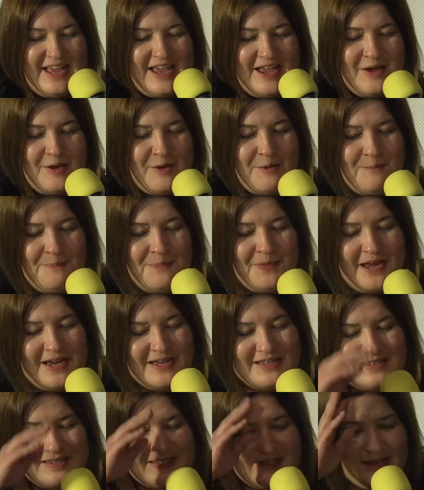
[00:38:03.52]

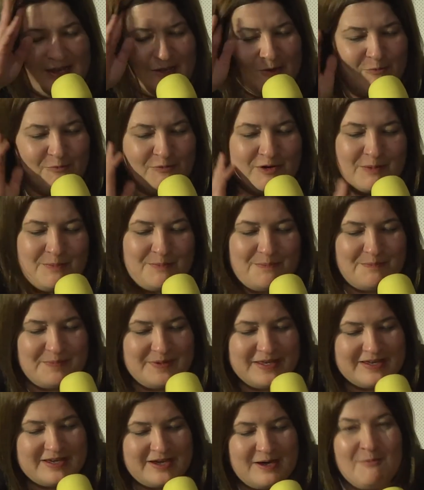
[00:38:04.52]
I think what
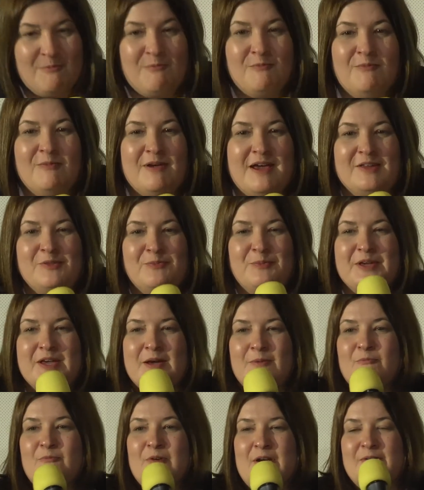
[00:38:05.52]
has
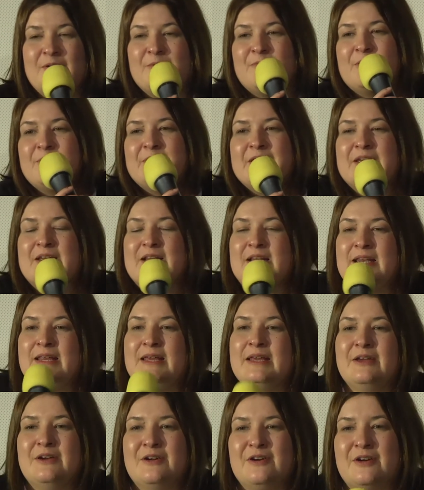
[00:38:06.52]
become very, very
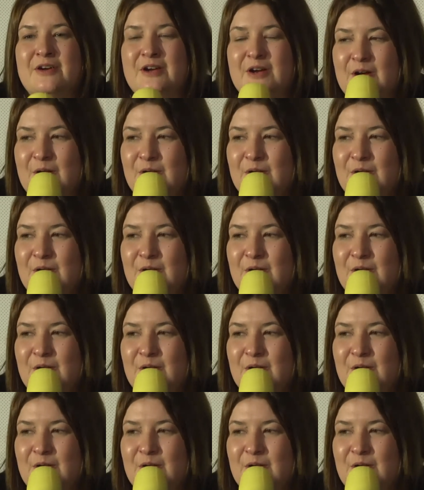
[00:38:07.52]
clear